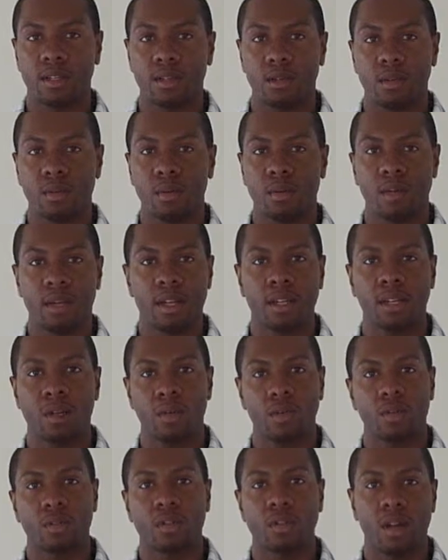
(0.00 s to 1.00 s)
is due, and then
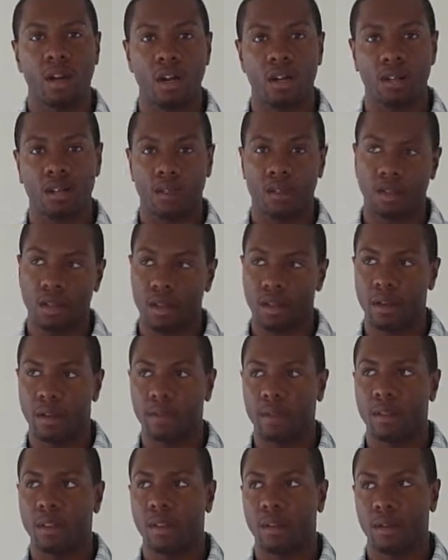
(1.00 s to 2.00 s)
we'll start
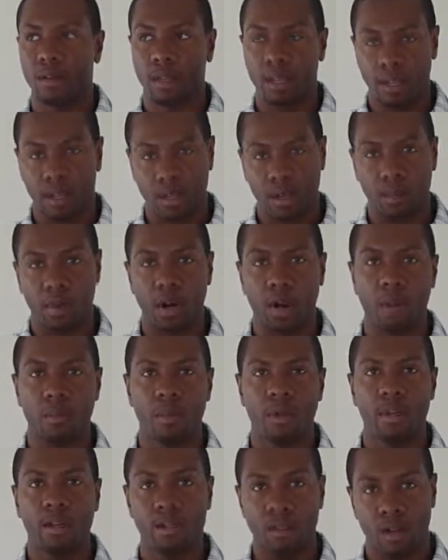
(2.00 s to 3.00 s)
getting the
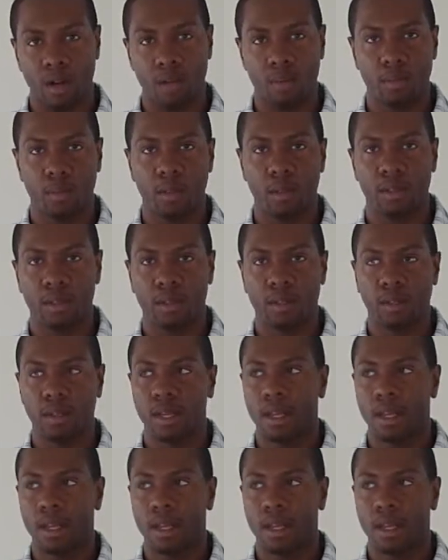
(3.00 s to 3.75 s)
permit and start building.